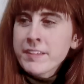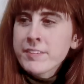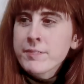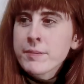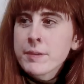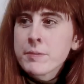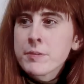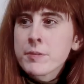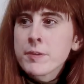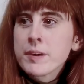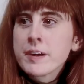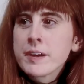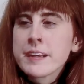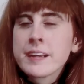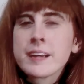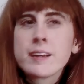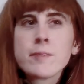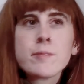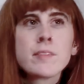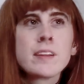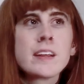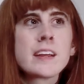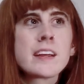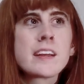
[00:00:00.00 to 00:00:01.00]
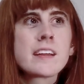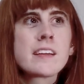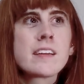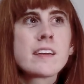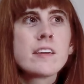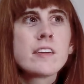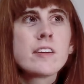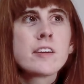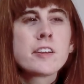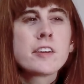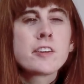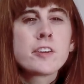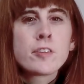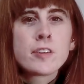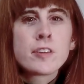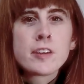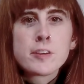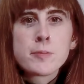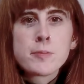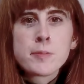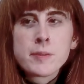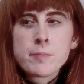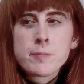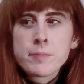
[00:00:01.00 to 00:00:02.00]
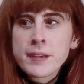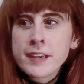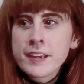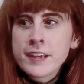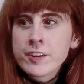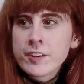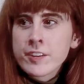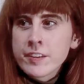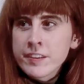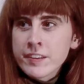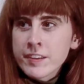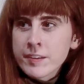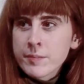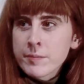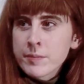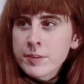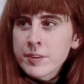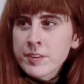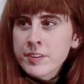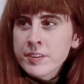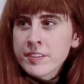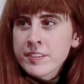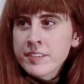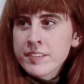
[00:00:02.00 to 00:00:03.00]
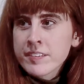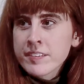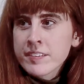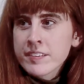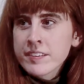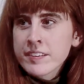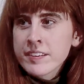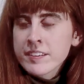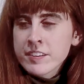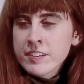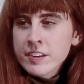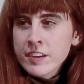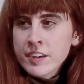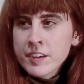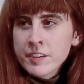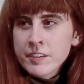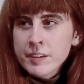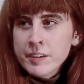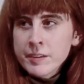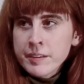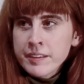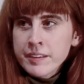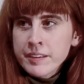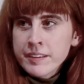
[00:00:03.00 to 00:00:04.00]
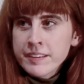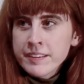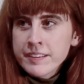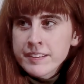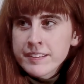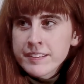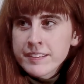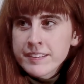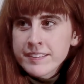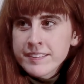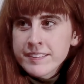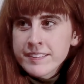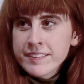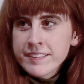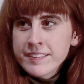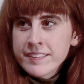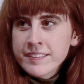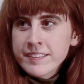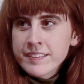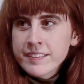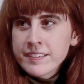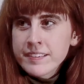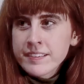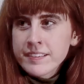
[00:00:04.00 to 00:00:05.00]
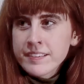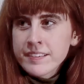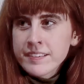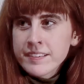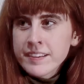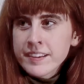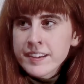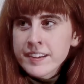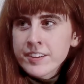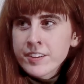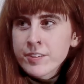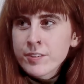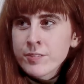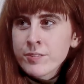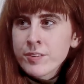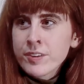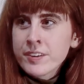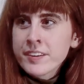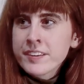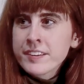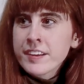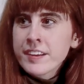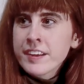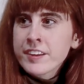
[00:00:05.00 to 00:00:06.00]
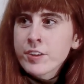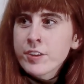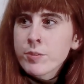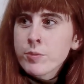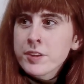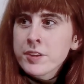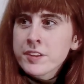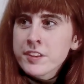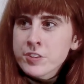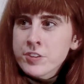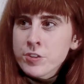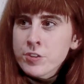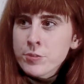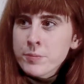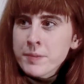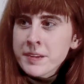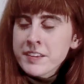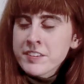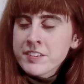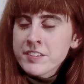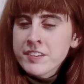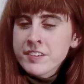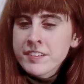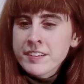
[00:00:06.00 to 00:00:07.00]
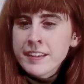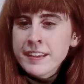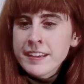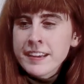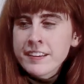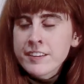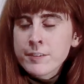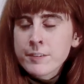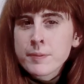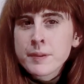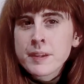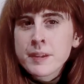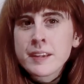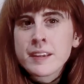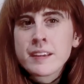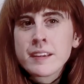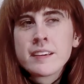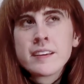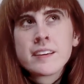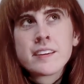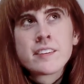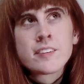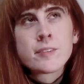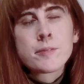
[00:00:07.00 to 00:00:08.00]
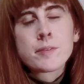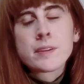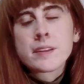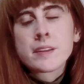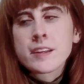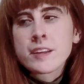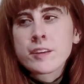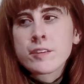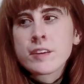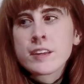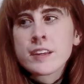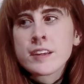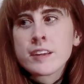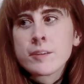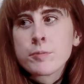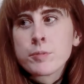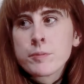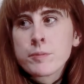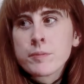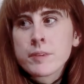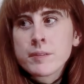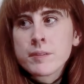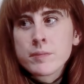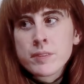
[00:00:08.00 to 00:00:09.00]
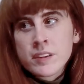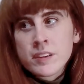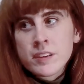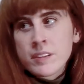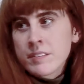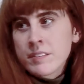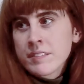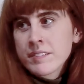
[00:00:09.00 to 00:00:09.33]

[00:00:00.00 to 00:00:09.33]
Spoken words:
maybe why I'm like, oh, you don't need to be in pain all the time because it's tiring. And I don't want the tormented thing to be something that you need, but maybe